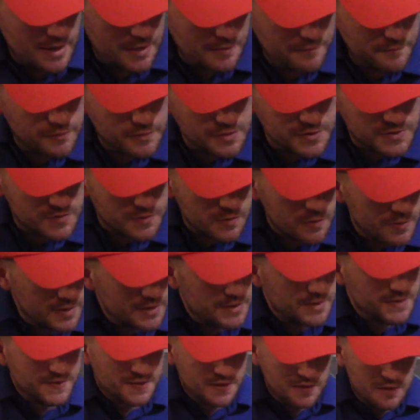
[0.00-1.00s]
First throwing
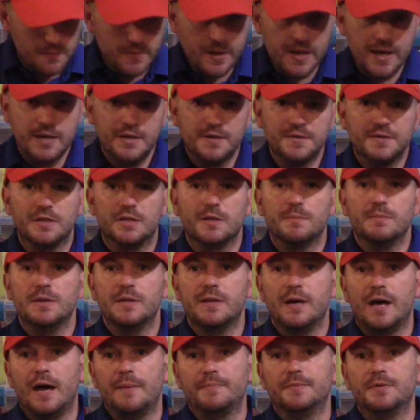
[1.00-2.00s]
disc in the bag is going to be
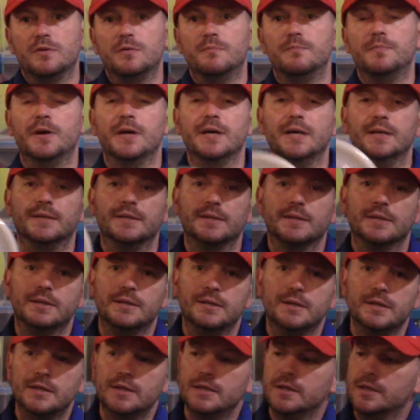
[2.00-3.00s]
the Opto Bite.
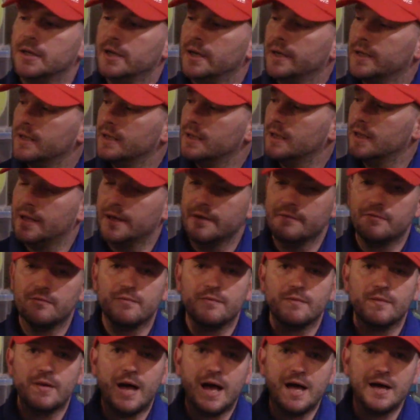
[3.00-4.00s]

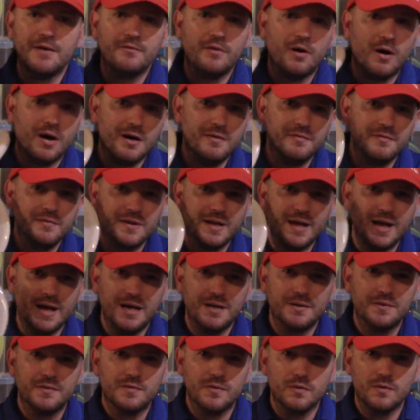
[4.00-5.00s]
I've off and
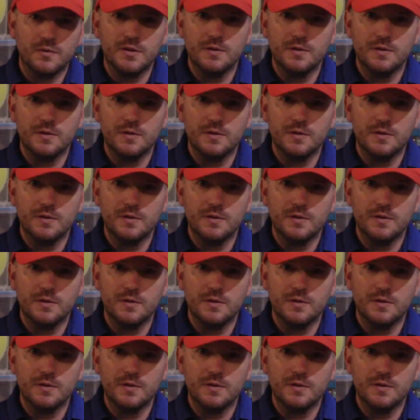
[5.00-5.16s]
on thrown